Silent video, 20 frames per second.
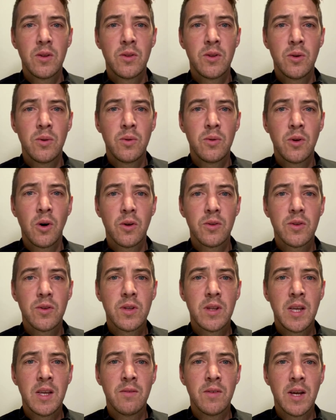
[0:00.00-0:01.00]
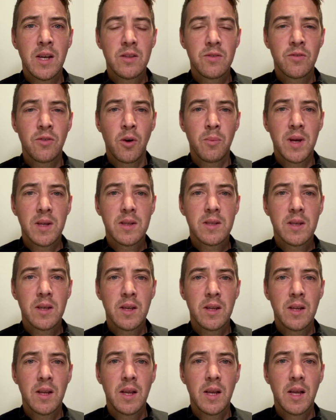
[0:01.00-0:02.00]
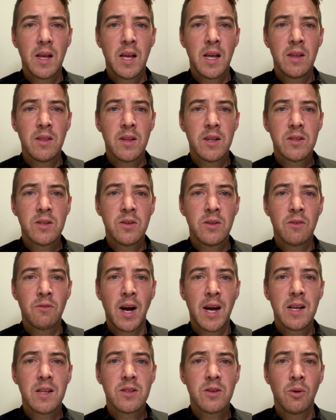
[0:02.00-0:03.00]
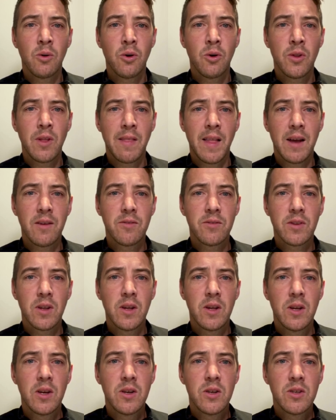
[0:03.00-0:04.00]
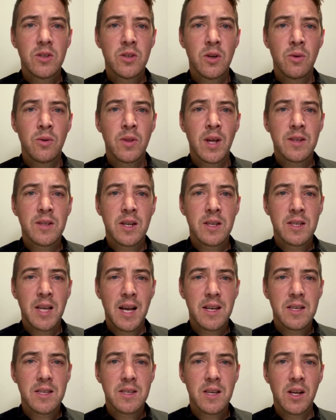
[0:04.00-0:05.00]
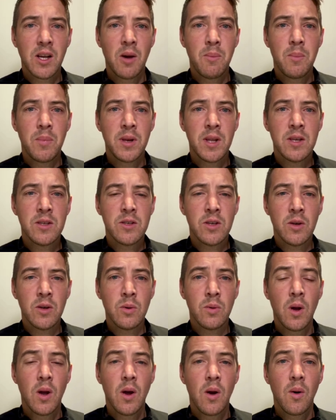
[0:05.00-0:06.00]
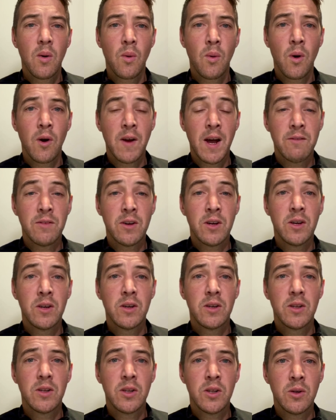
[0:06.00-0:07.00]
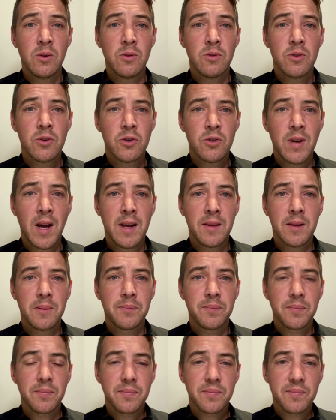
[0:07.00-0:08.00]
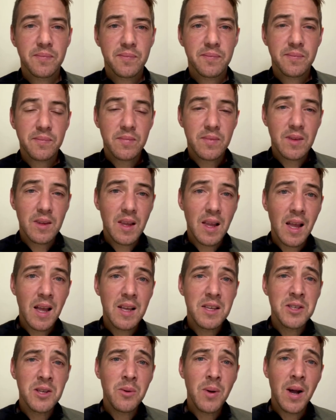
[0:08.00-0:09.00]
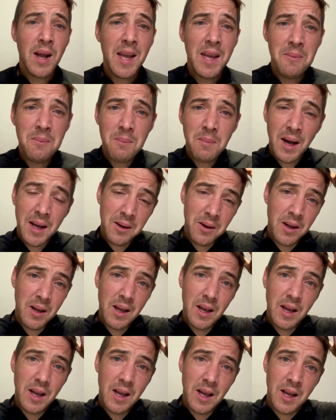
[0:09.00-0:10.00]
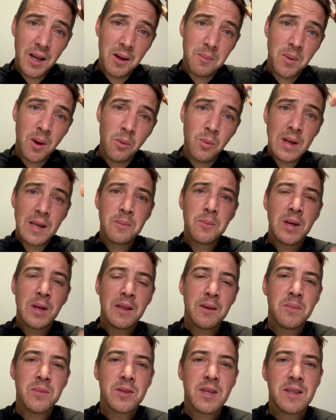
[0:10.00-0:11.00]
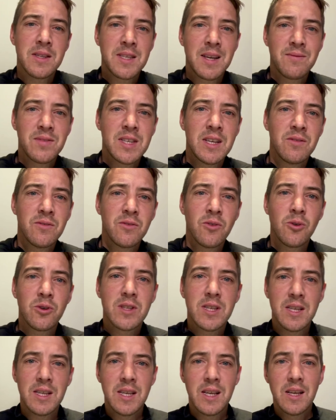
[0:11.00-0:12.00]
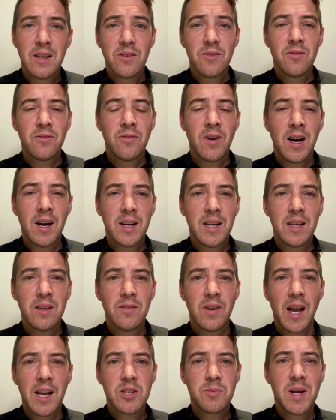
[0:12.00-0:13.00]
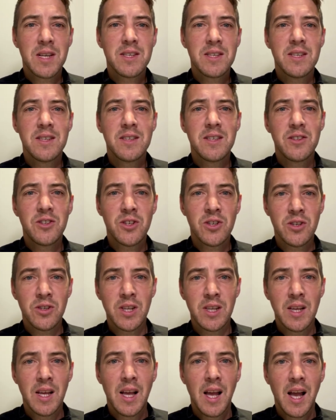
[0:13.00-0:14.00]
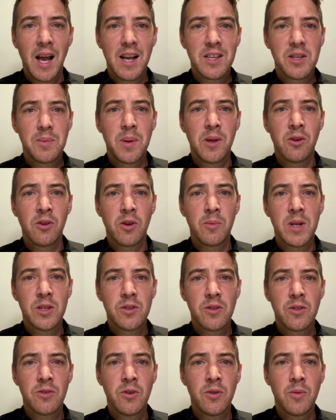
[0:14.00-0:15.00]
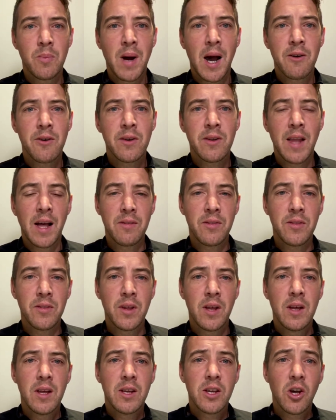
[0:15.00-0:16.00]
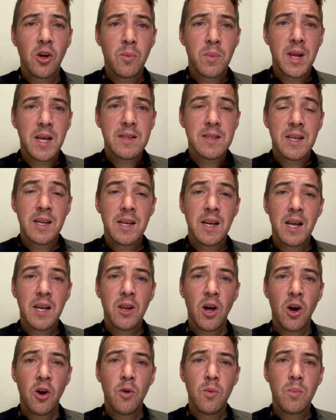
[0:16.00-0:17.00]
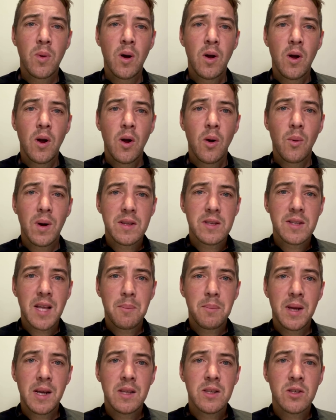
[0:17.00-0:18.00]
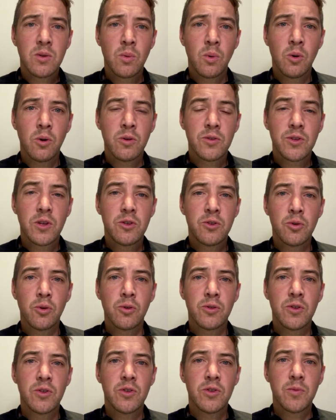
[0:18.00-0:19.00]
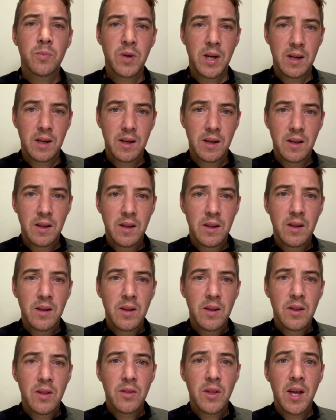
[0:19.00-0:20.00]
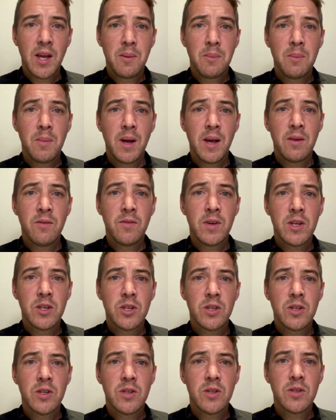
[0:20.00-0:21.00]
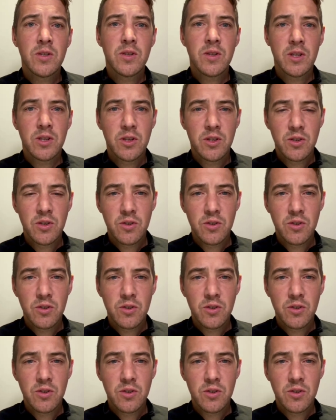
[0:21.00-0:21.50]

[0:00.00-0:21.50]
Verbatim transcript: Do not deviate from it, either to the right or the left, so that success accompanies you wherever you tread. So a hymn by um, William Williams in 1740 5 expresses the journey as a pilgrimage through barren land, culminating in hope and stepping towards Jordan's brink. The hymn envisions the